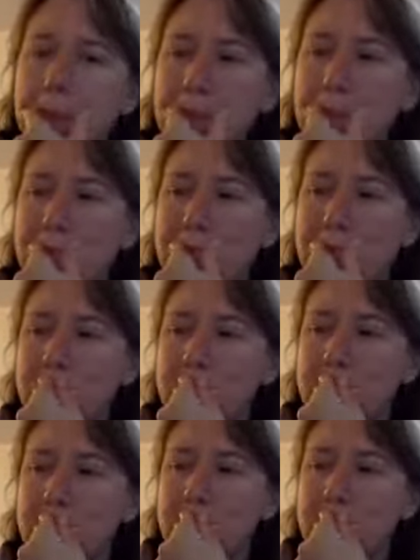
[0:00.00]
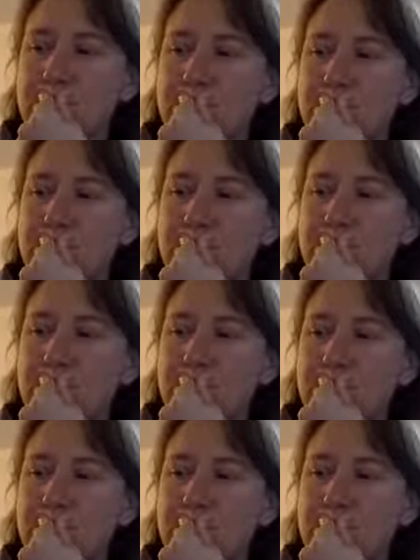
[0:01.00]

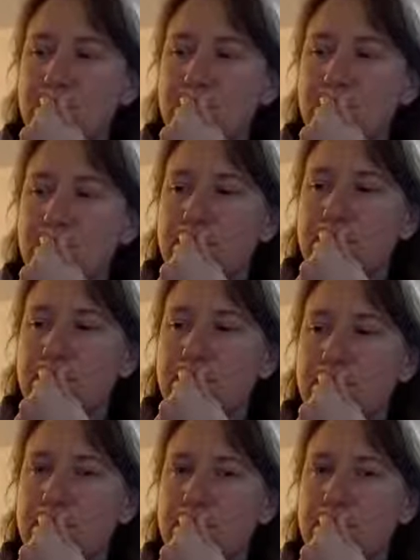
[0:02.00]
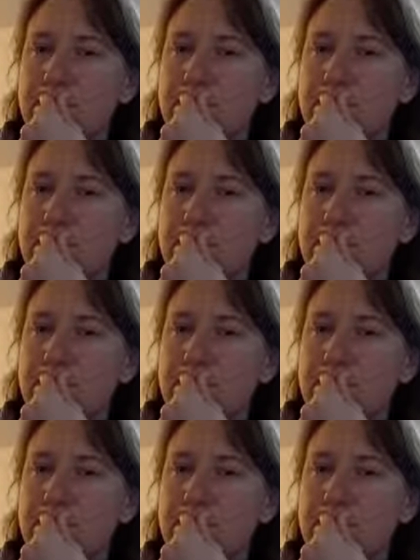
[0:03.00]
(no one is talking)